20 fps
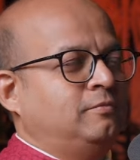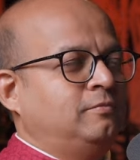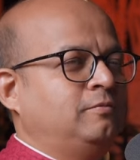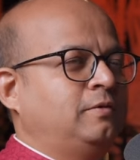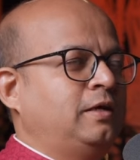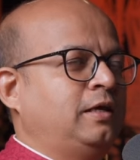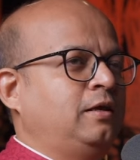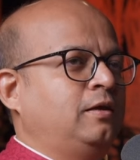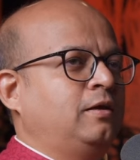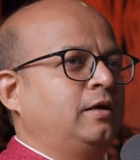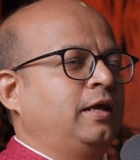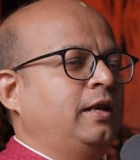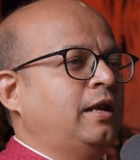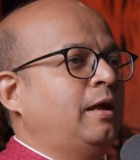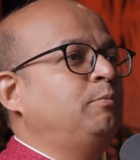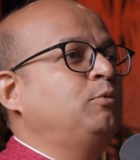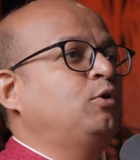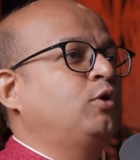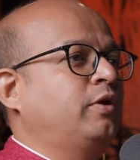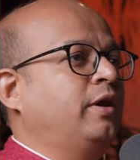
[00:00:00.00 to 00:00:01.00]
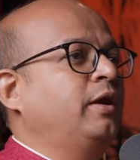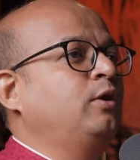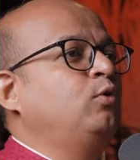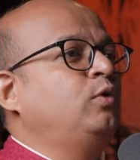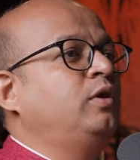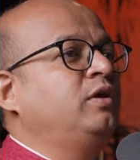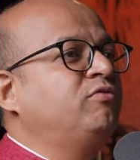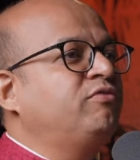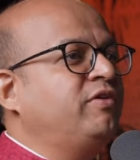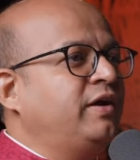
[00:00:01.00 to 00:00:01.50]
well, again, I'm not trying to
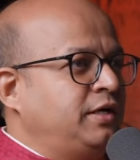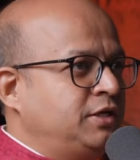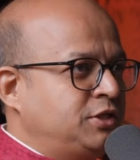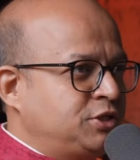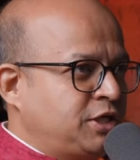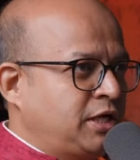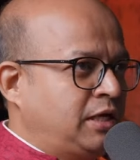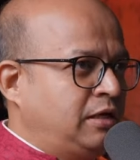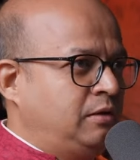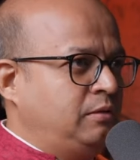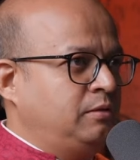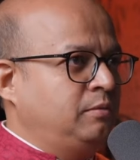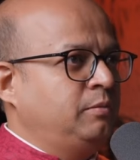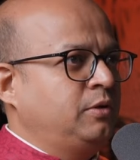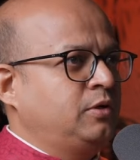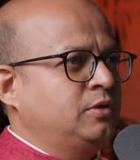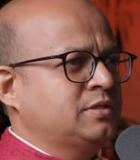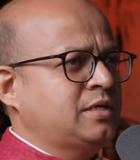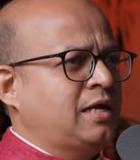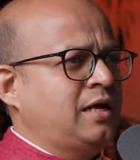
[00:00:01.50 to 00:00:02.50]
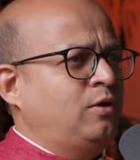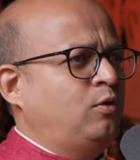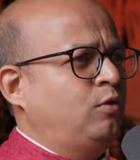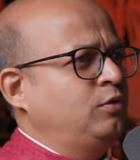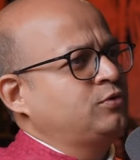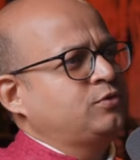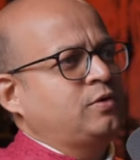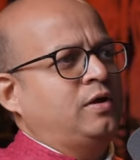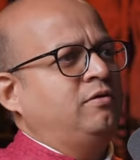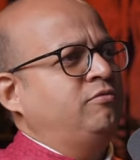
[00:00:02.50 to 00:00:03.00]
defend Shell because I
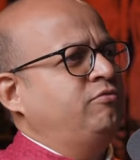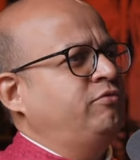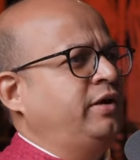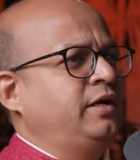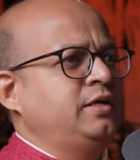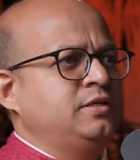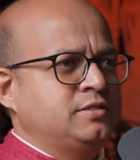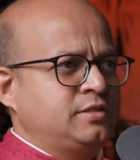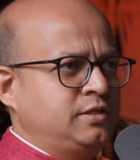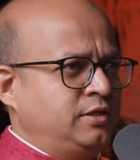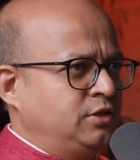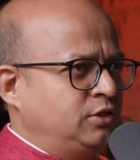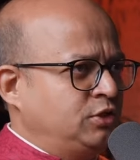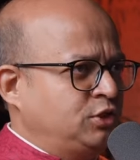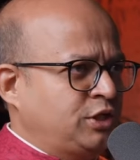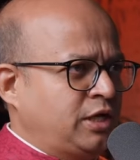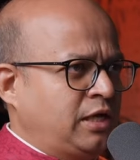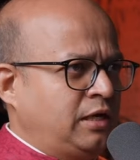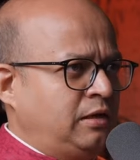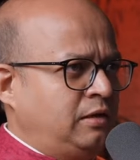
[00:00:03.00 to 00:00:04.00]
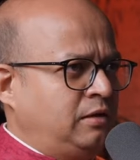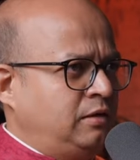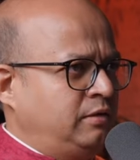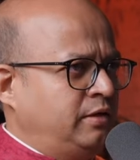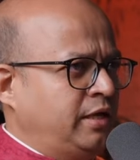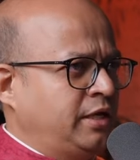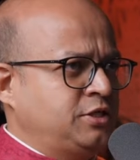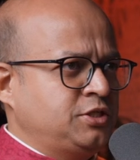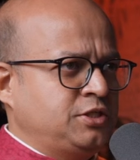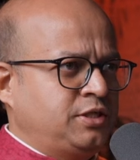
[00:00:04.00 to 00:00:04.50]
also have friends in Shell
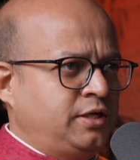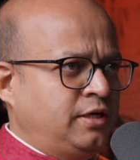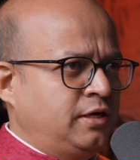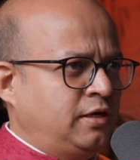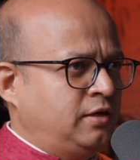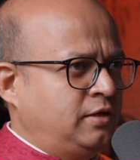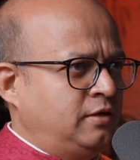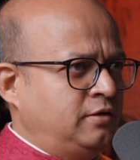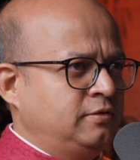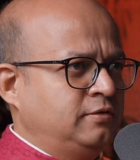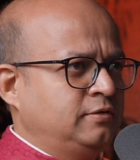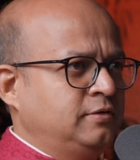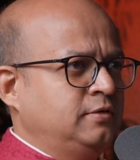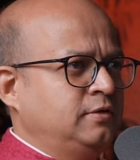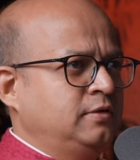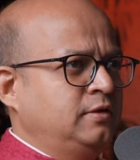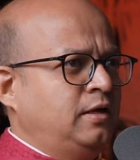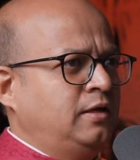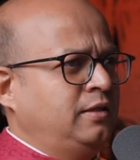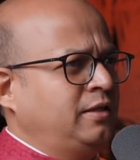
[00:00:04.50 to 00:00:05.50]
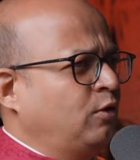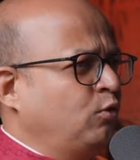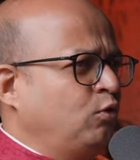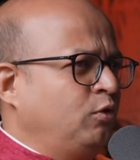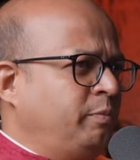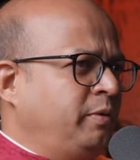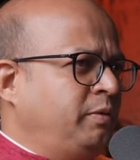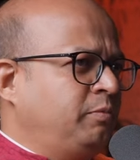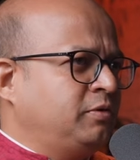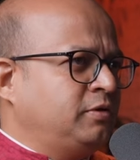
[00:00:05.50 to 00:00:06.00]
Nigeria. They're
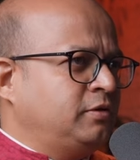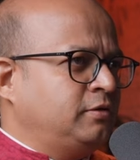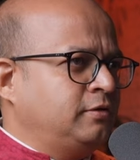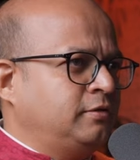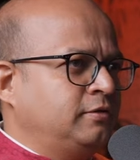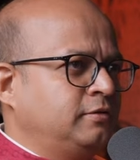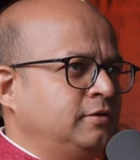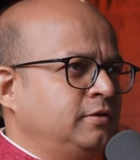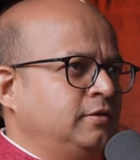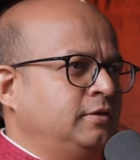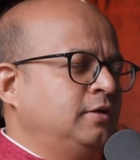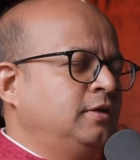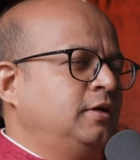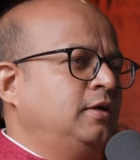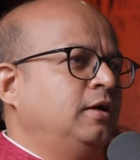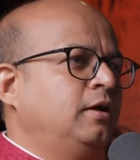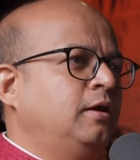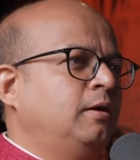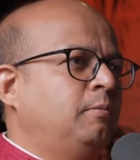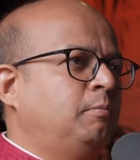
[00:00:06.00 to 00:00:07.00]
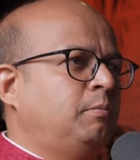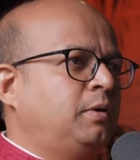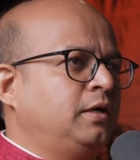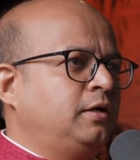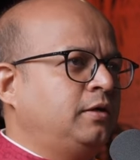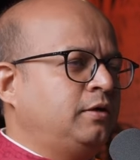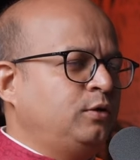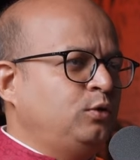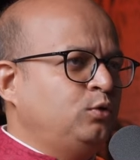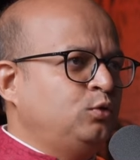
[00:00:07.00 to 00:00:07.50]
good people,
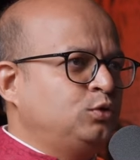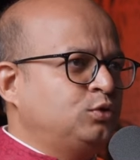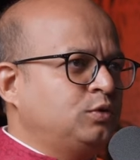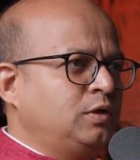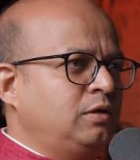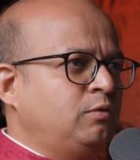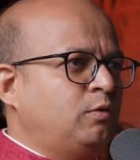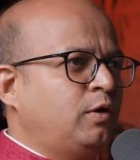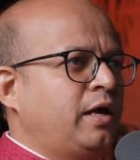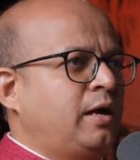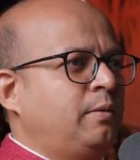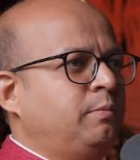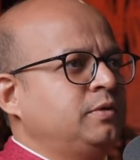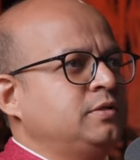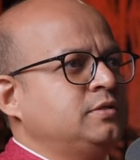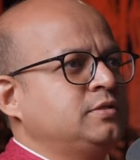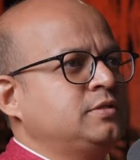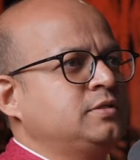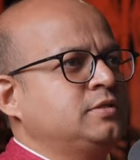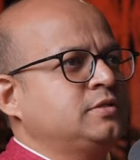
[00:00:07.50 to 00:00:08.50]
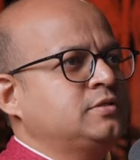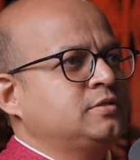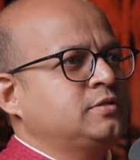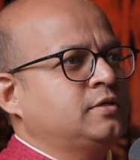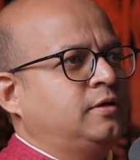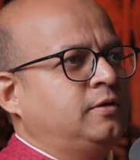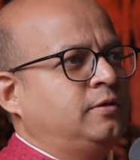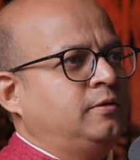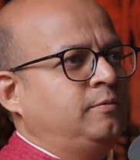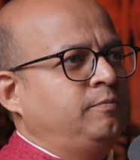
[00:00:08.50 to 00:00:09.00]
but usually what happens is,
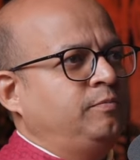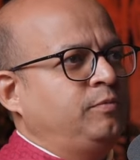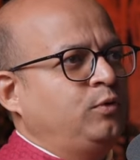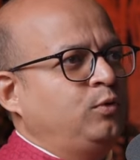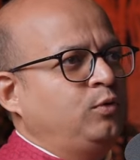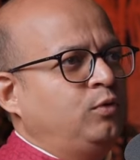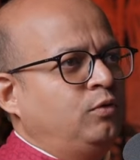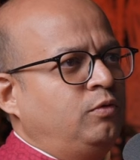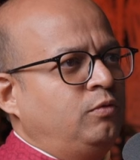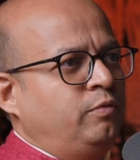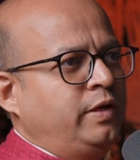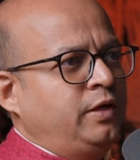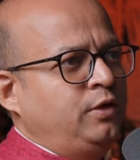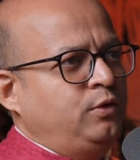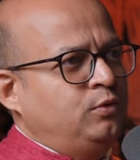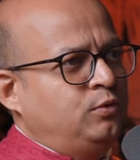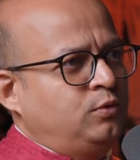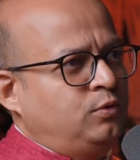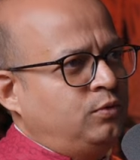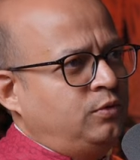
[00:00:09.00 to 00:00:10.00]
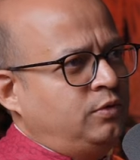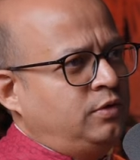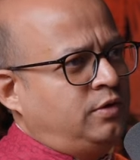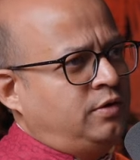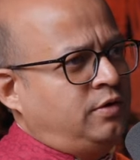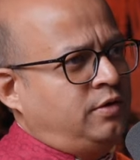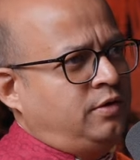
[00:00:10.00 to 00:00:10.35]
uh, you know, when you